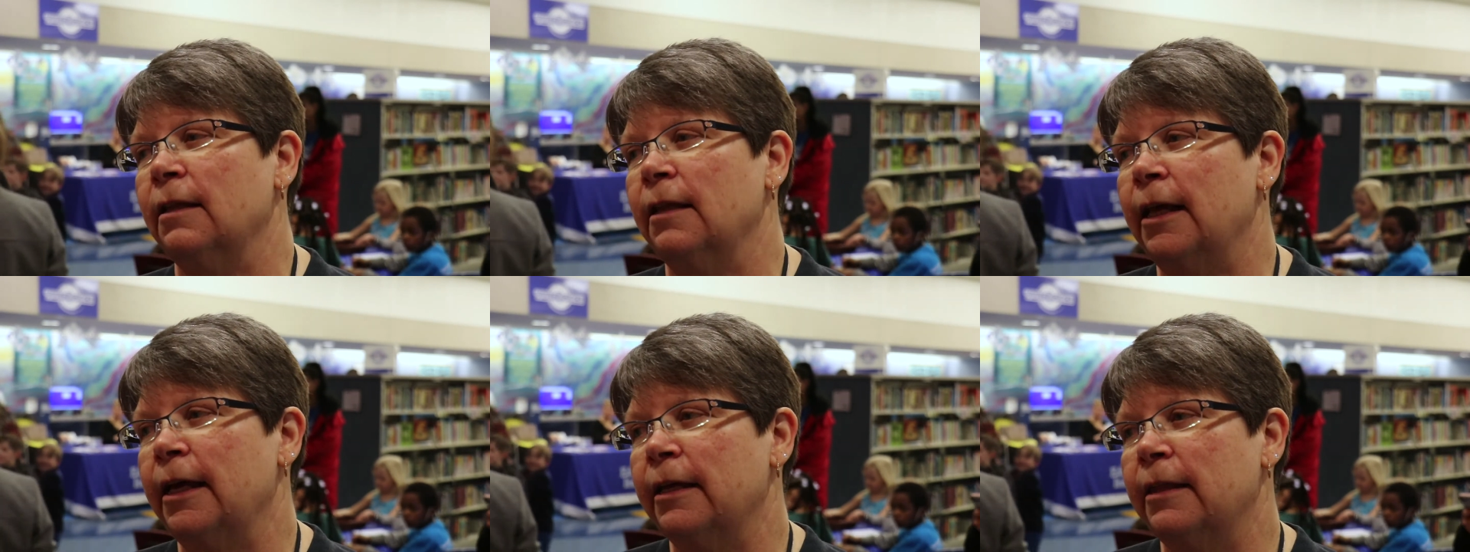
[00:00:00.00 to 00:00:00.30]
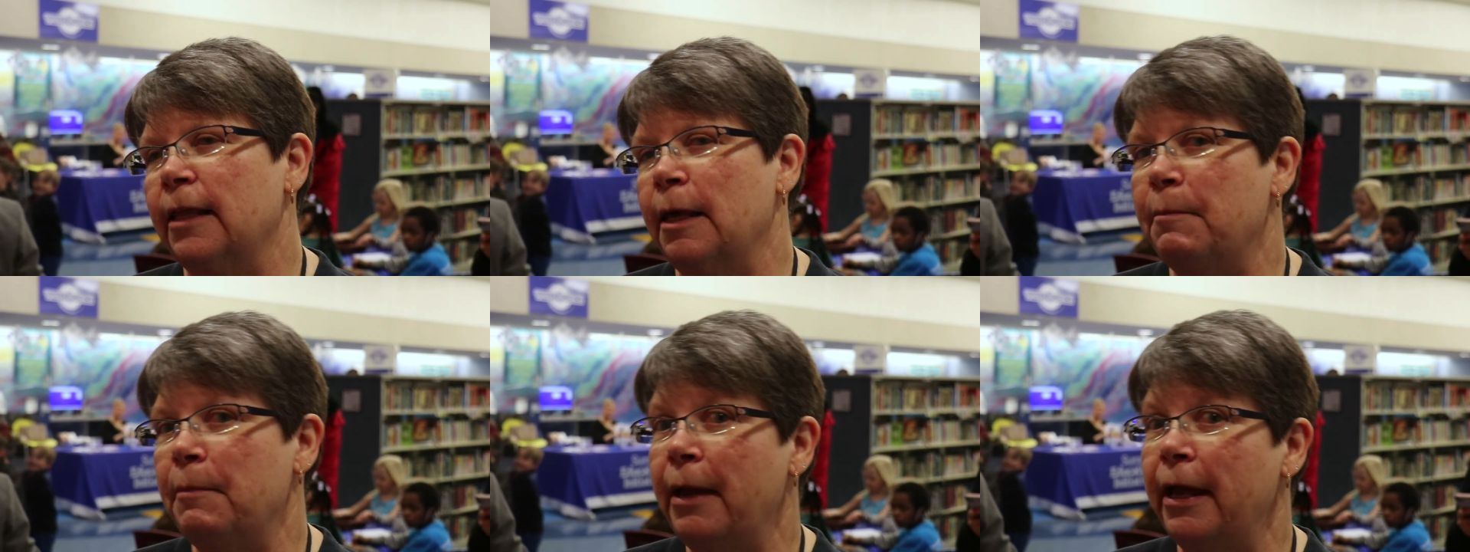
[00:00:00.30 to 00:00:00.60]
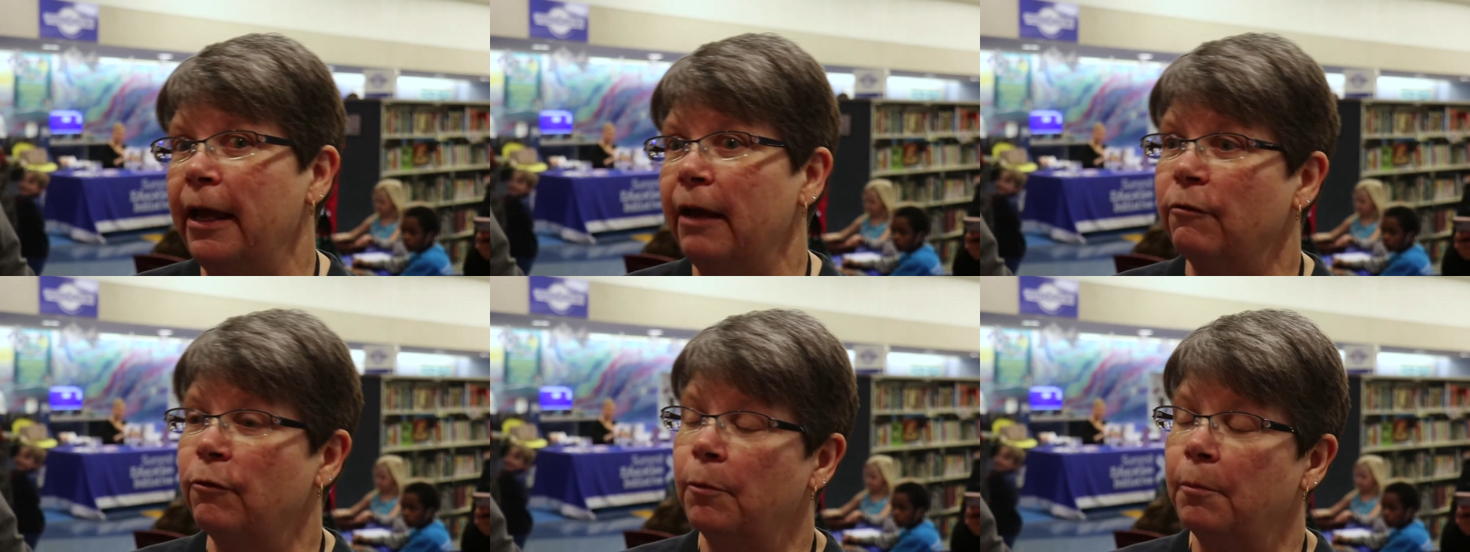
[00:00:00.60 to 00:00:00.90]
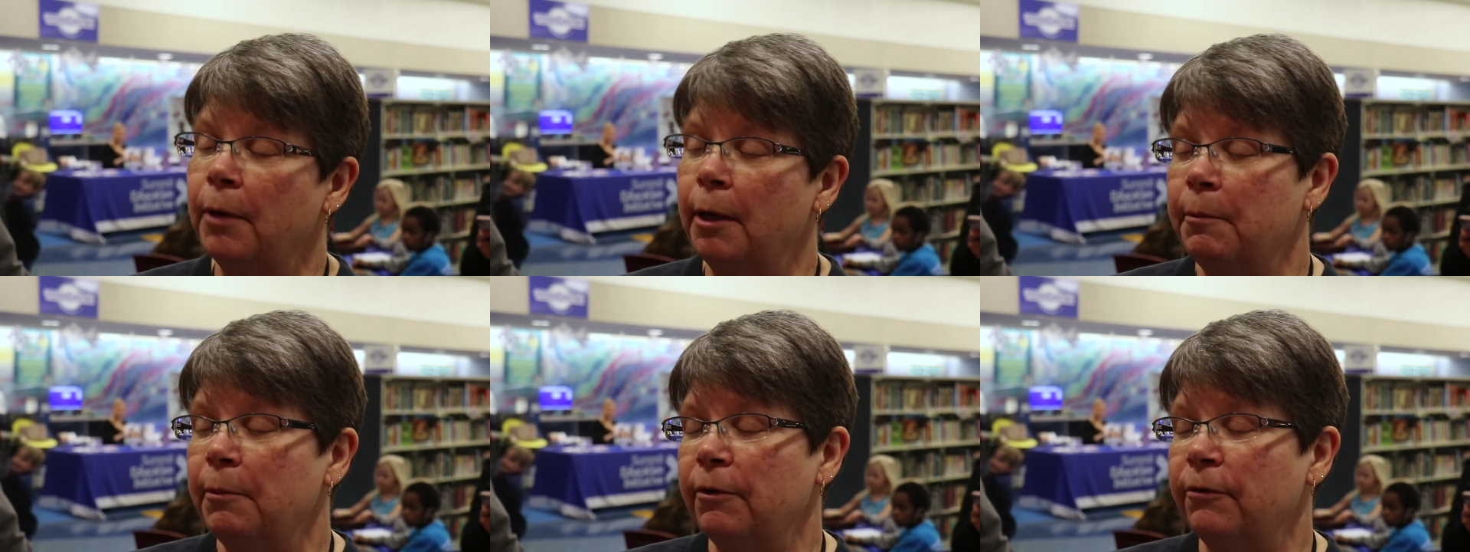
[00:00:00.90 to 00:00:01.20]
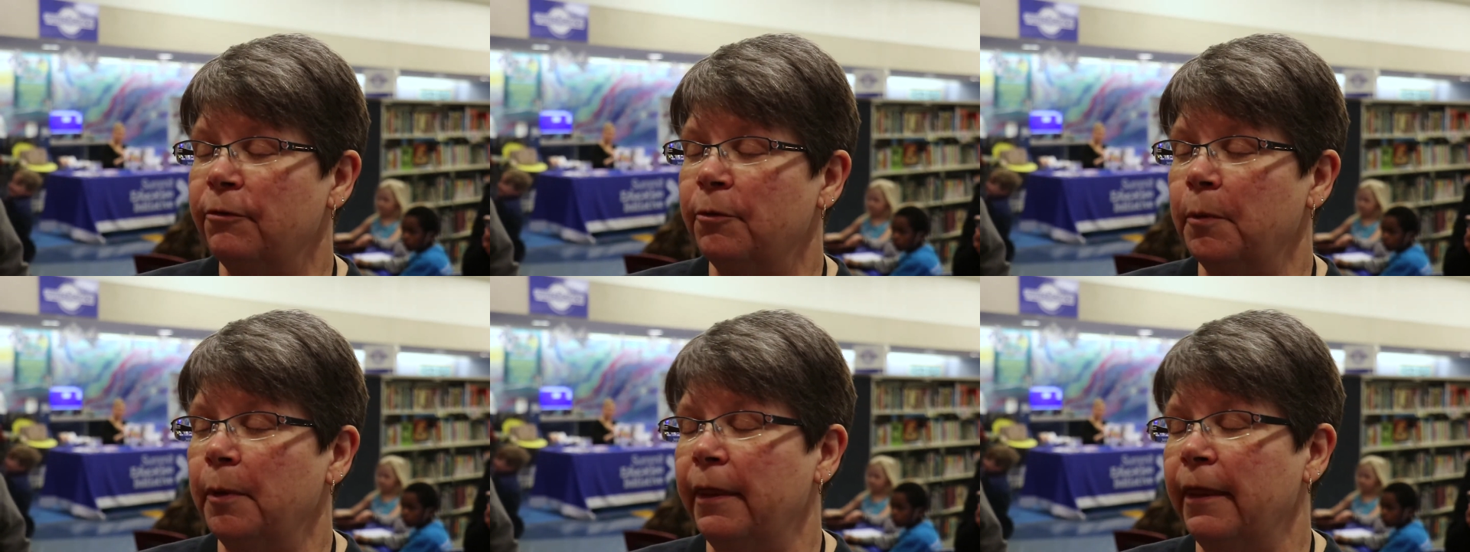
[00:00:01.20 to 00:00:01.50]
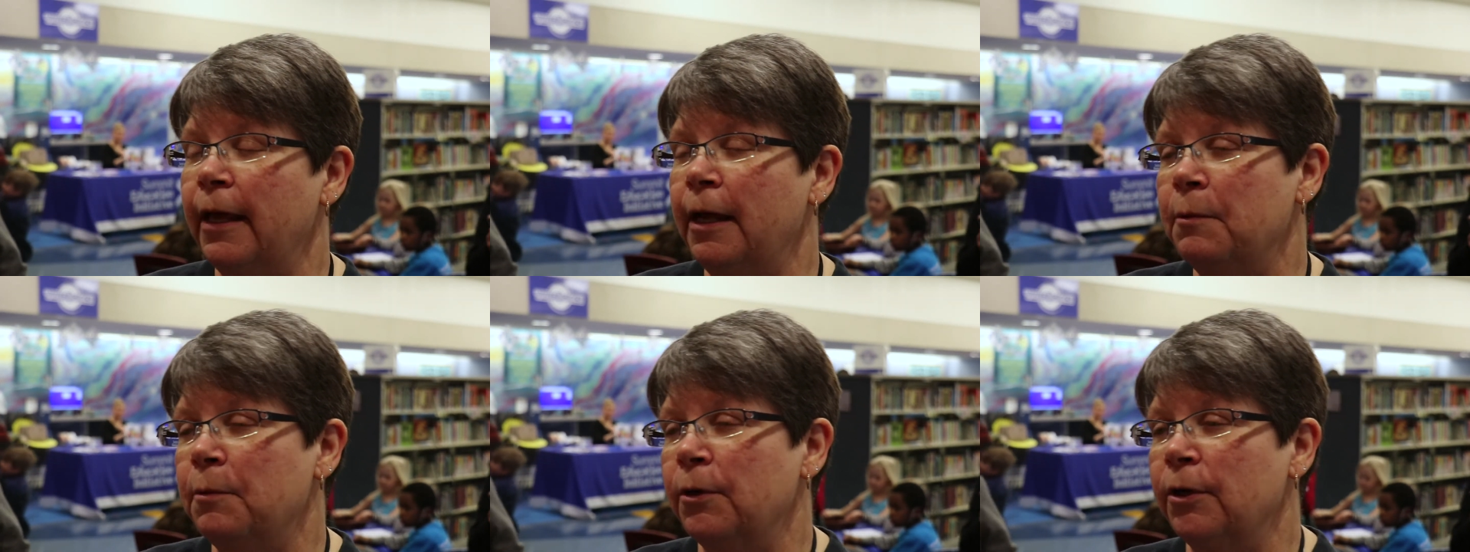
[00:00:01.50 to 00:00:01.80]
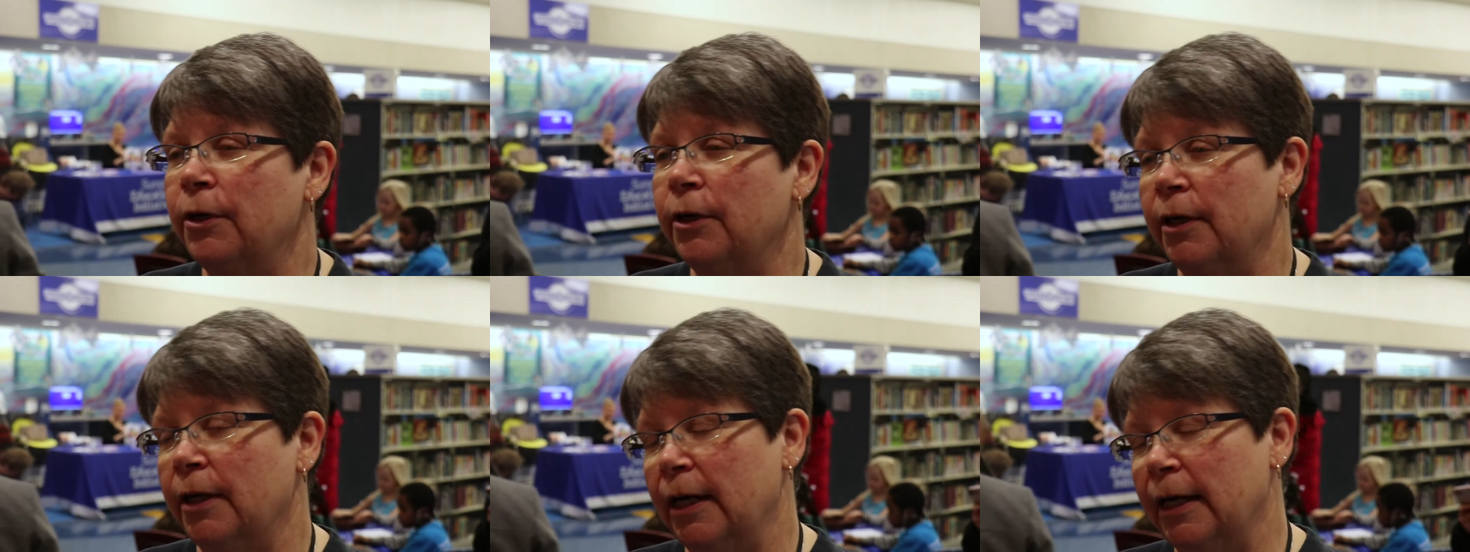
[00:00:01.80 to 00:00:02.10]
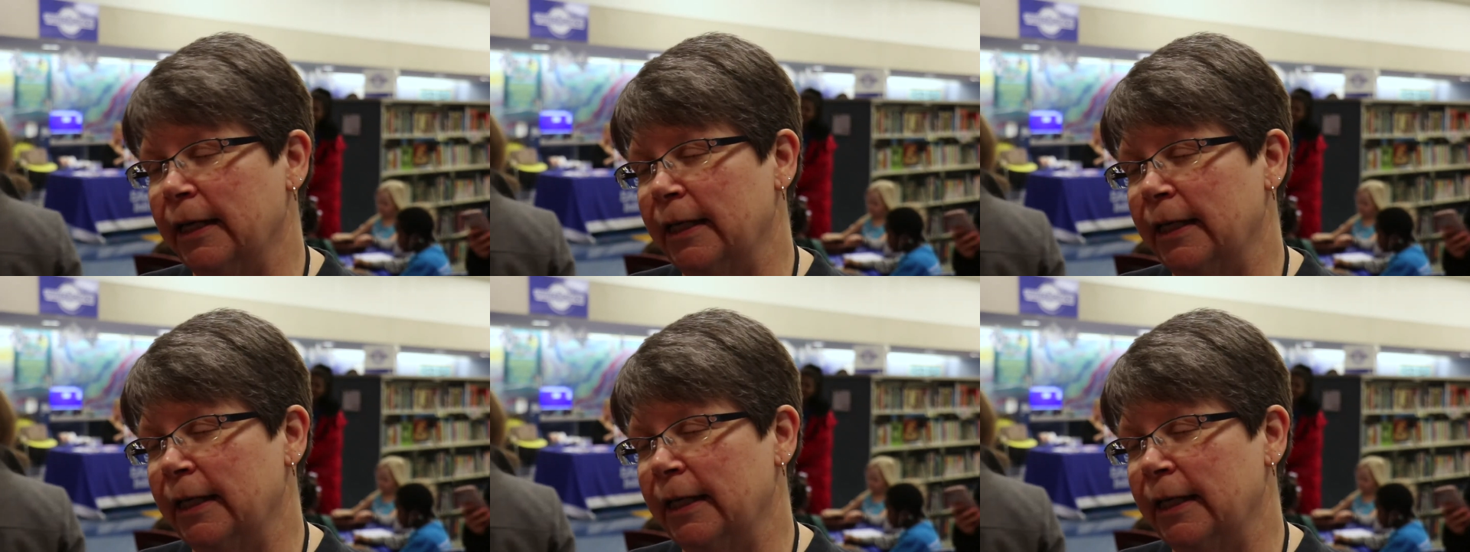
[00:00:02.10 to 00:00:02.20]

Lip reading: like they may have remembered from when they were